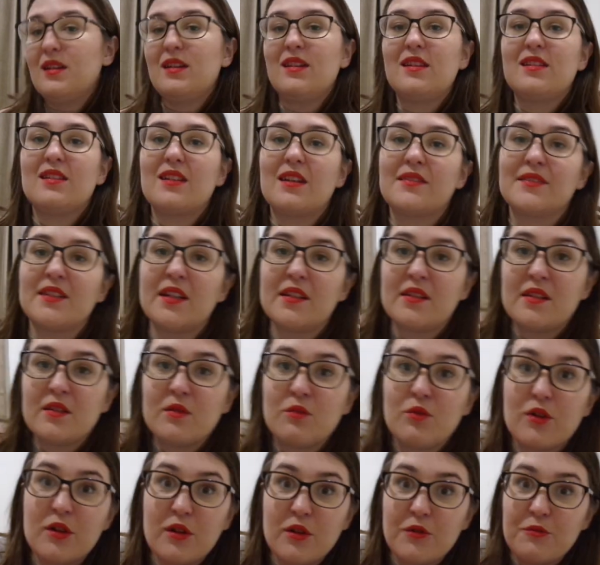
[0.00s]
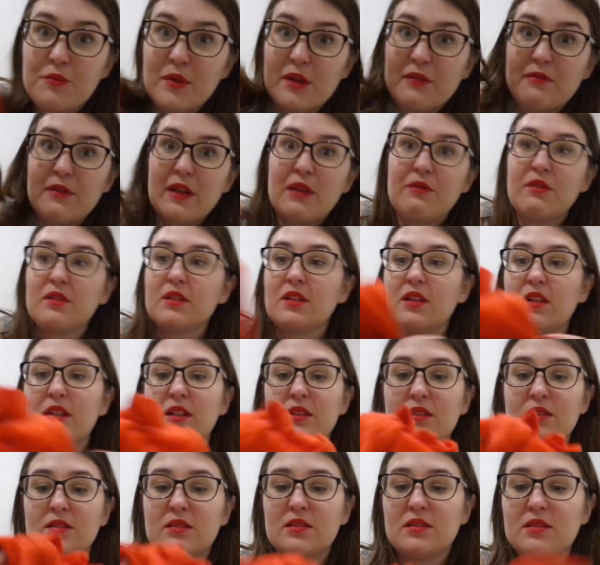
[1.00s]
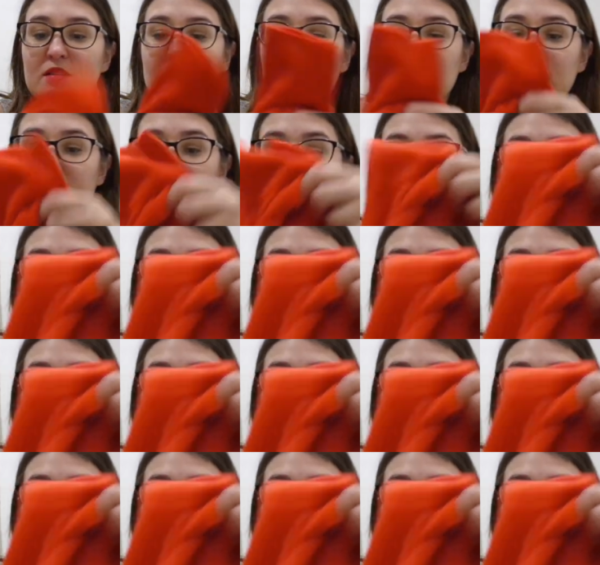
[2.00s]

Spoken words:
And another one of my favorite color.